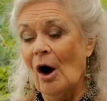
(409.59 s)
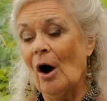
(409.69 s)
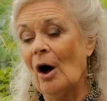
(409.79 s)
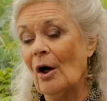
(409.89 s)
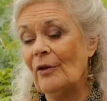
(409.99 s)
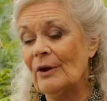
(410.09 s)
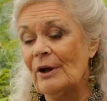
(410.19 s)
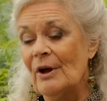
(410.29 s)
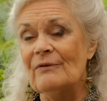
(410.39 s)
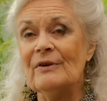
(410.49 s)
All the
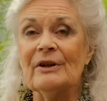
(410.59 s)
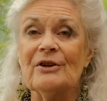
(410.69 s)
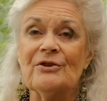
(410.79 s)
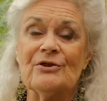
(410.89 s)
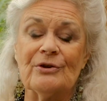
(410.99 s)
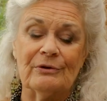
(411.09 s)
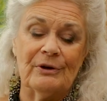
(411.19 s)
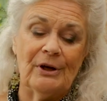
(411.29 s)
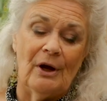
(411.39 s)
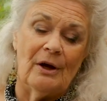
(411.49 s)
village
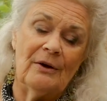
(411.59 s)
children